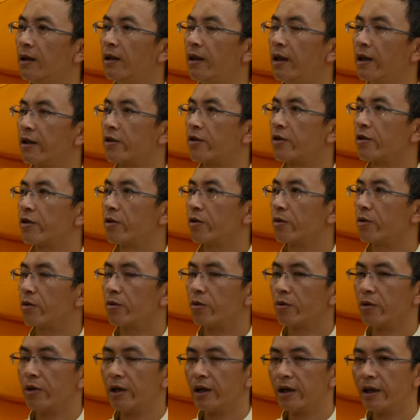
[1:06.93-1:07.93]
that you
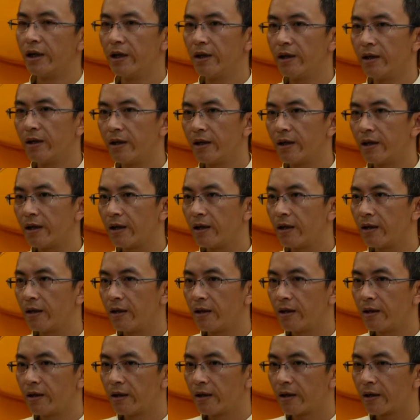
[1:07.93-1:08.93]
really
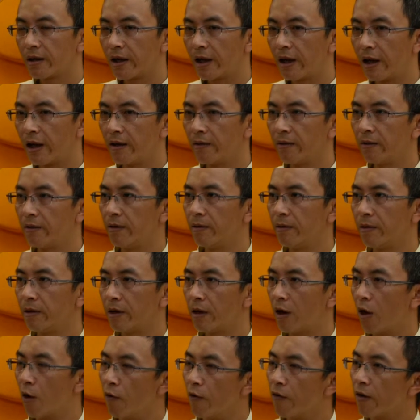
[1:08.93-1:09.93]
can
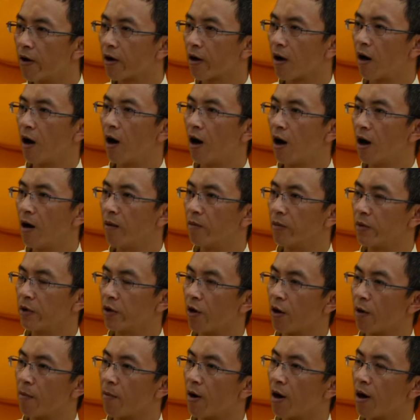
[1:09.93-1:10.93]

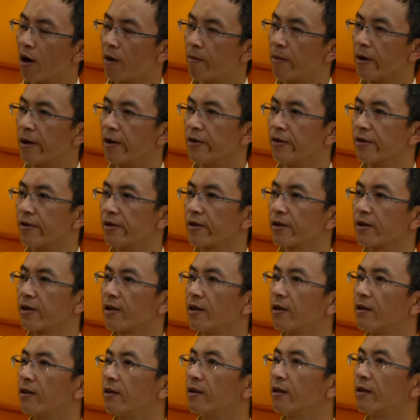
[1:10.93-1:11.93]
overcome your
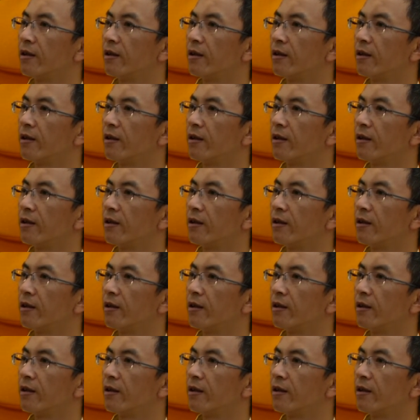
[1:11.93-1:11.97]
problems.